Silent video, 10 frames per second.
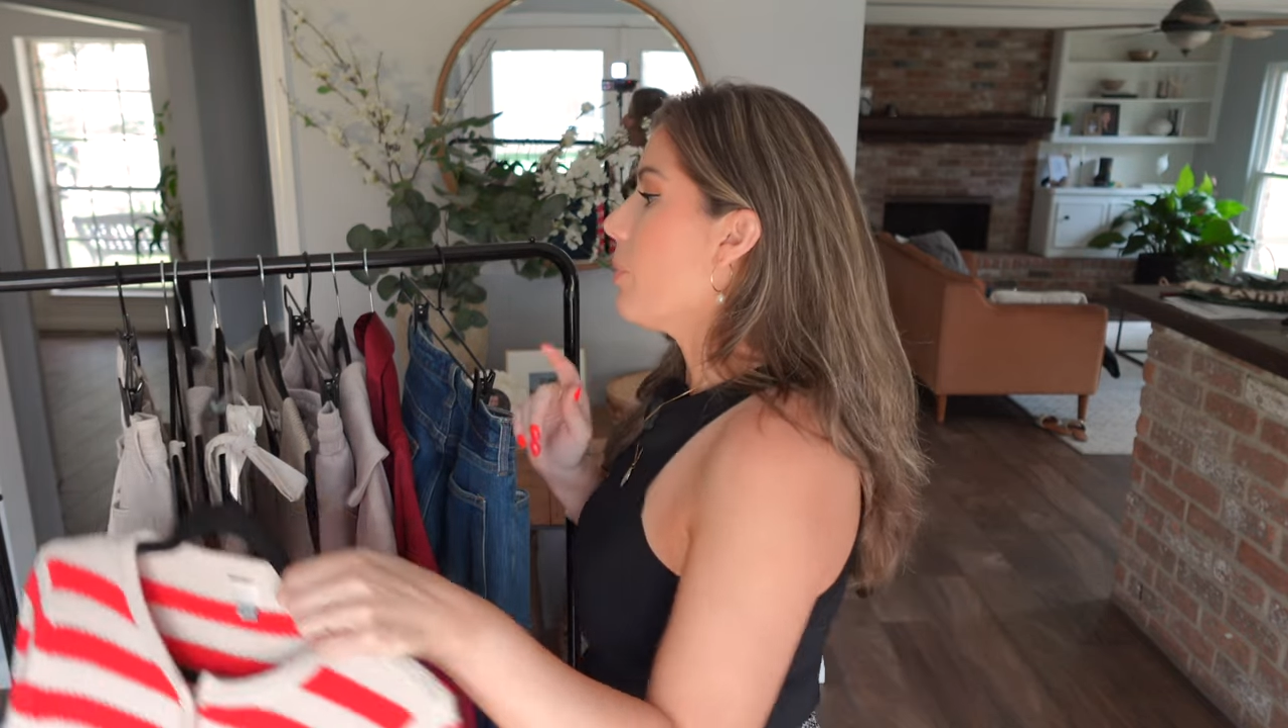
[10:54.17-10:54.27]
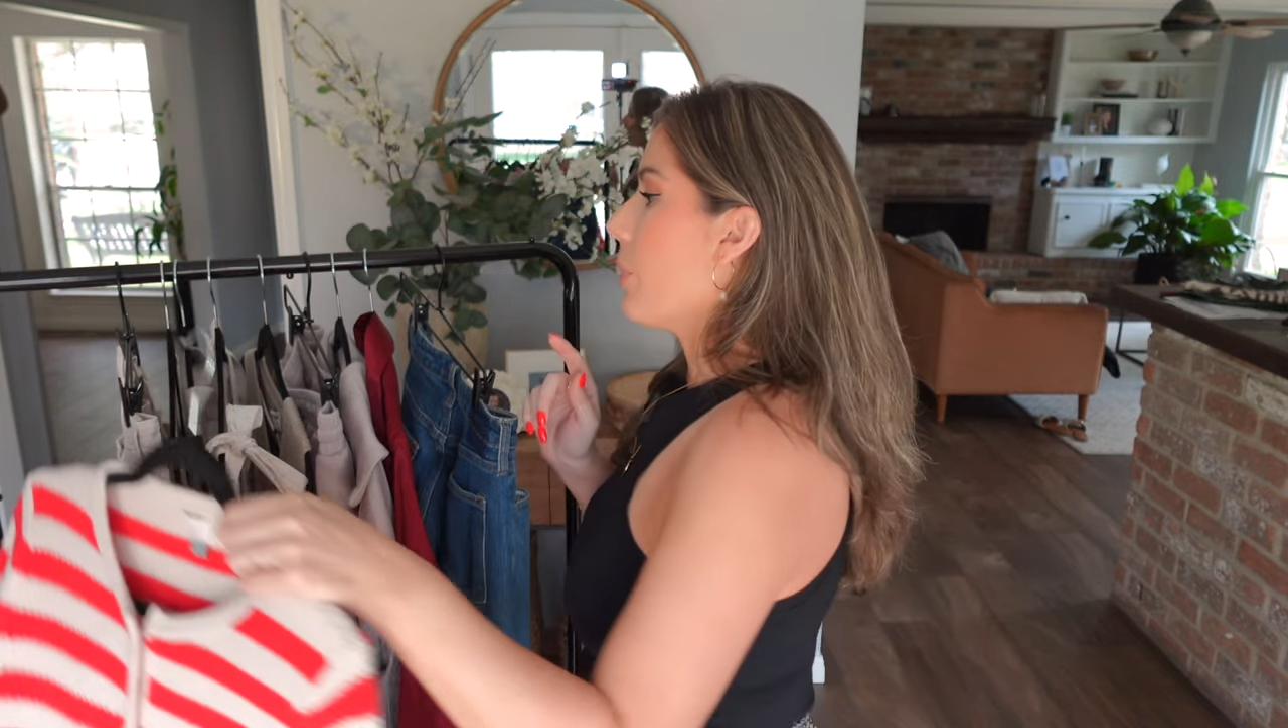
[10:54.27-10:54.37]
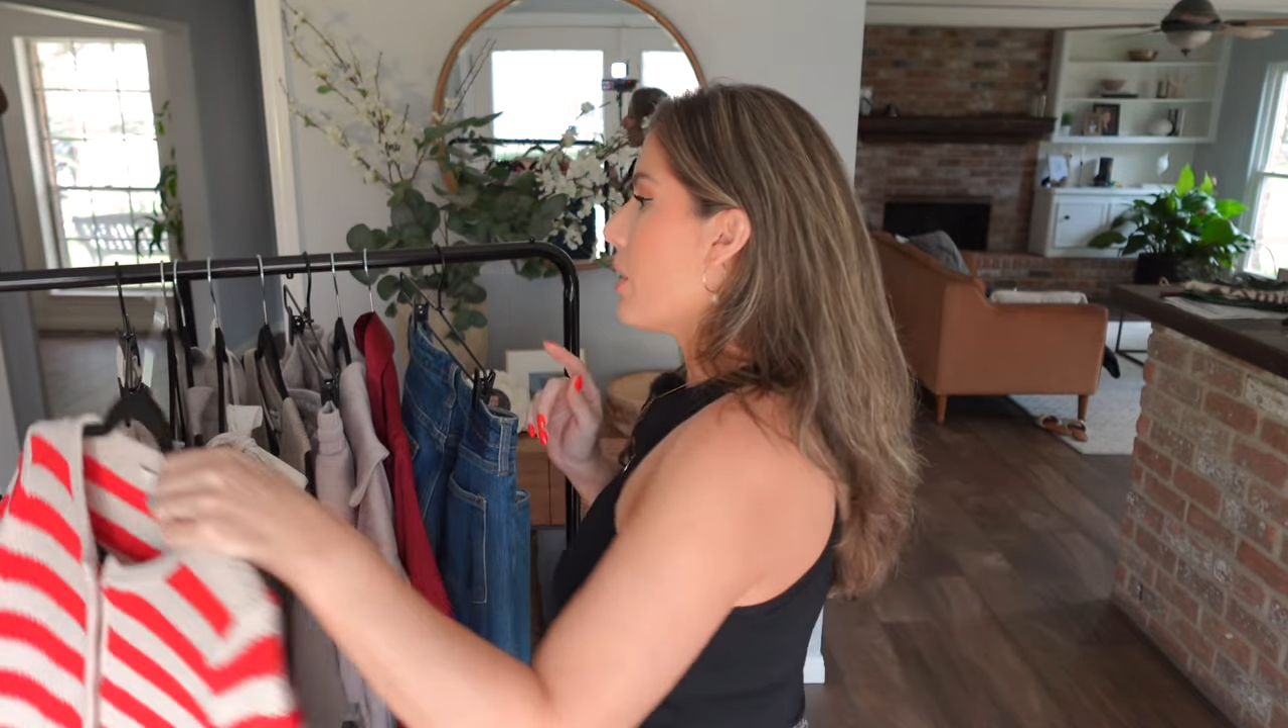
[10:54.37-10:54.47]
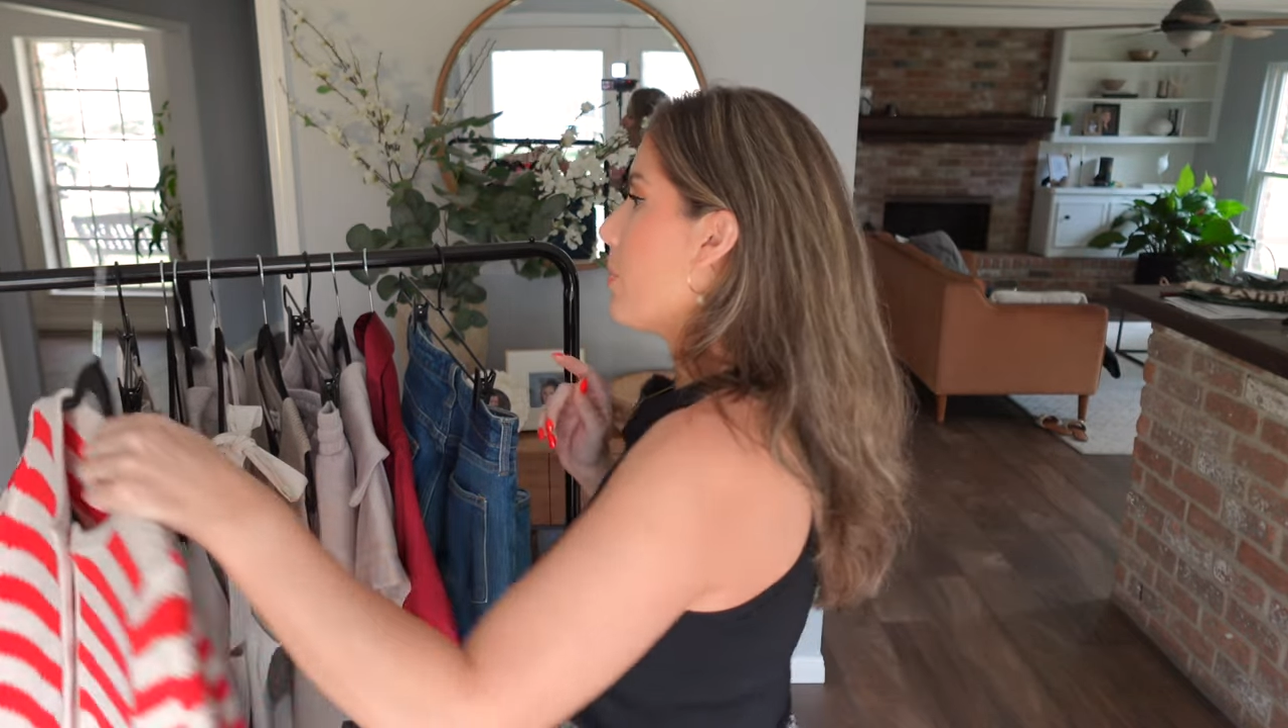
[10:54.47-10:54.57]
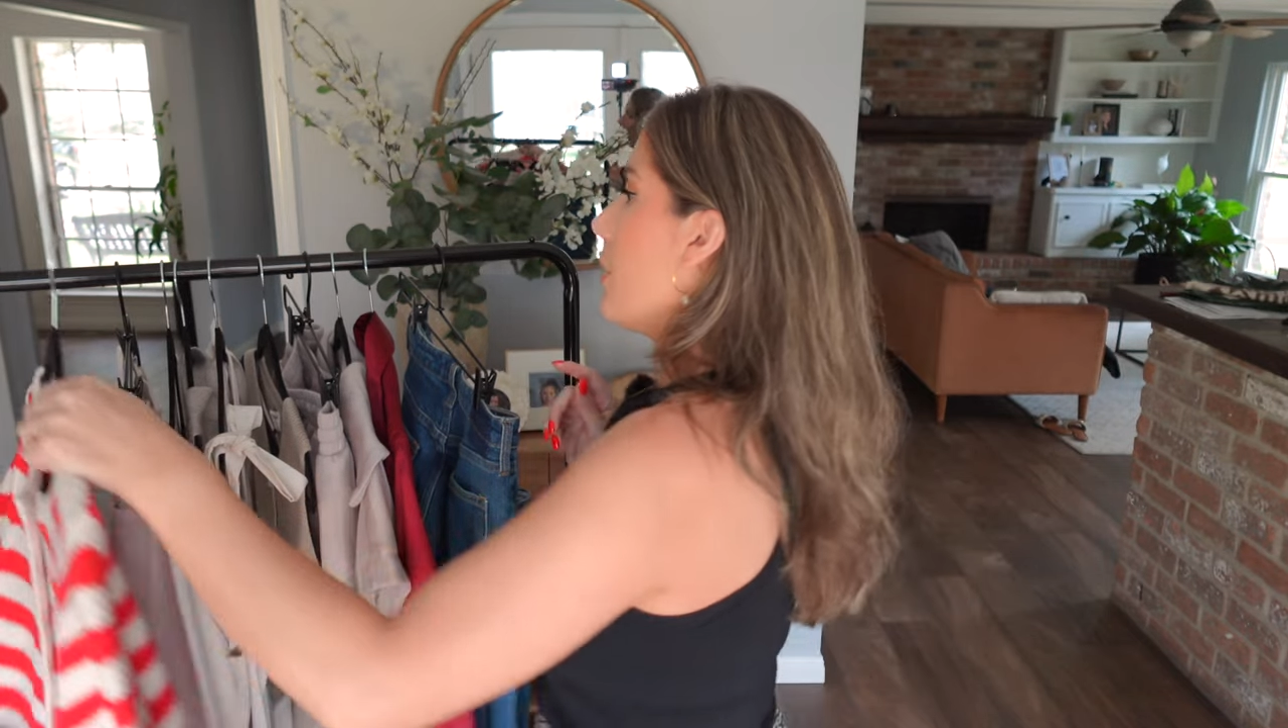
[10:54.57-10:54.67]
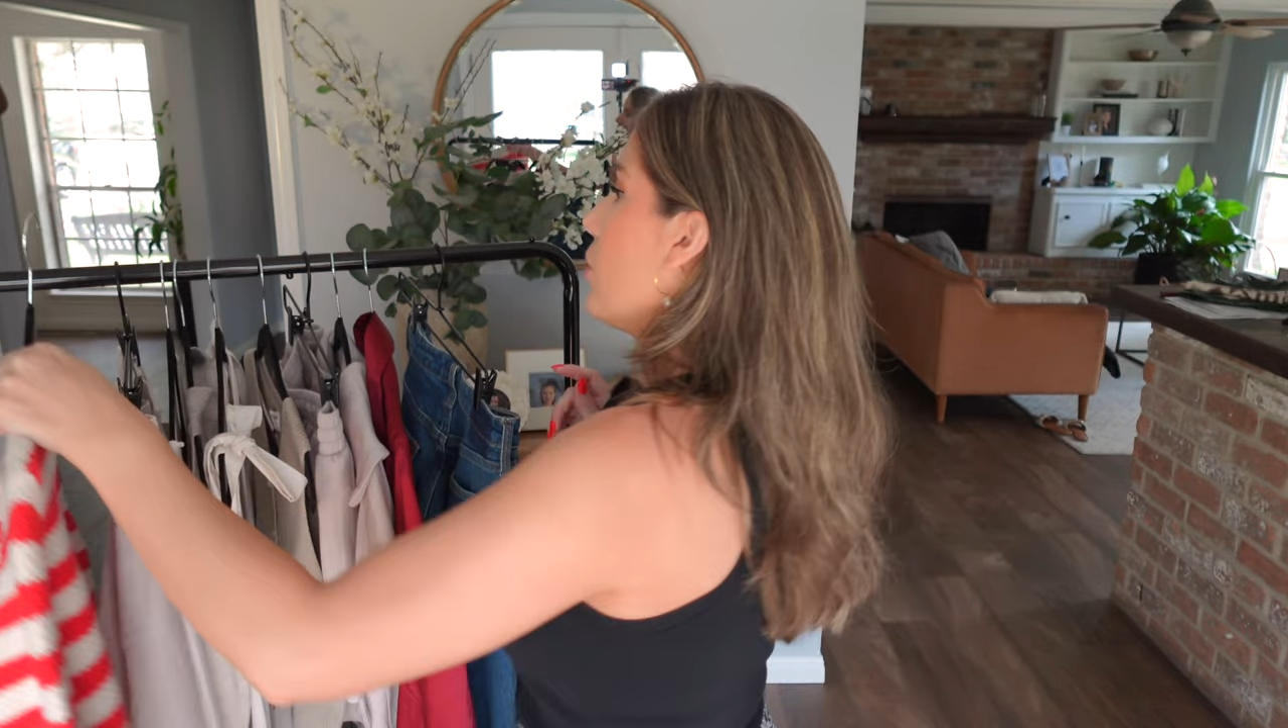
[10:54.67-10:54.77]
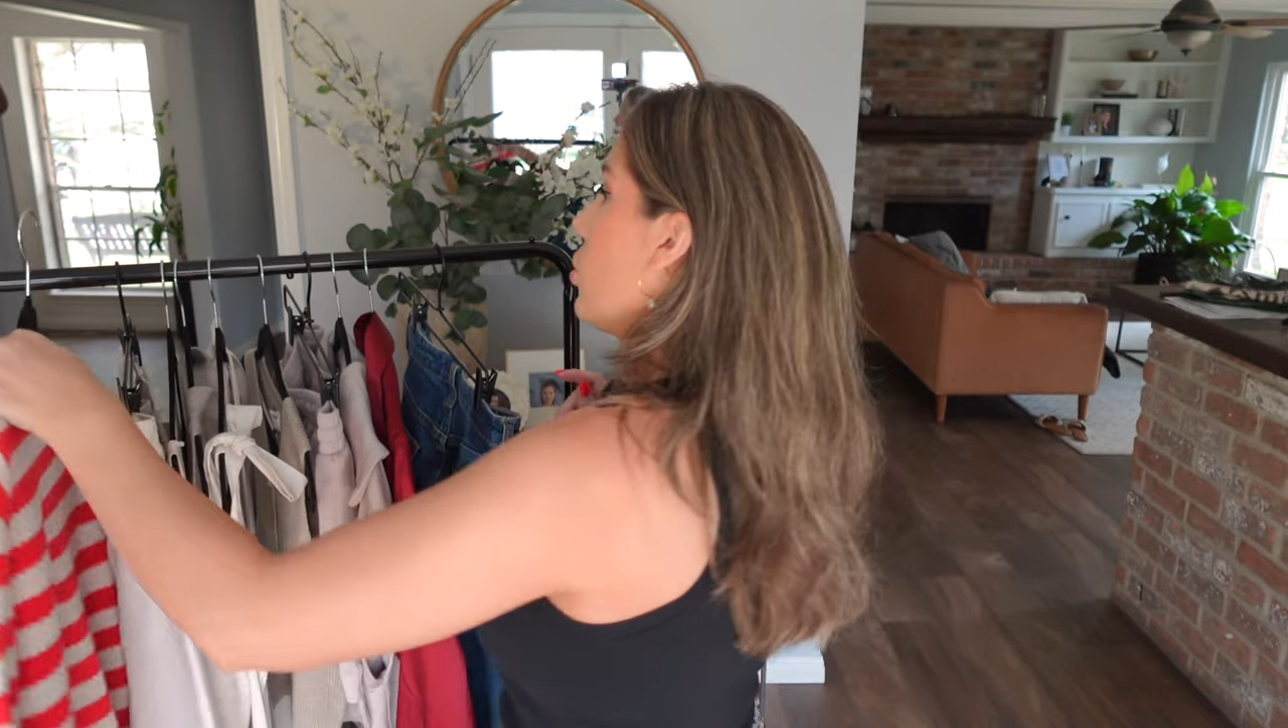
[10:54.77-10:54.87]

brings me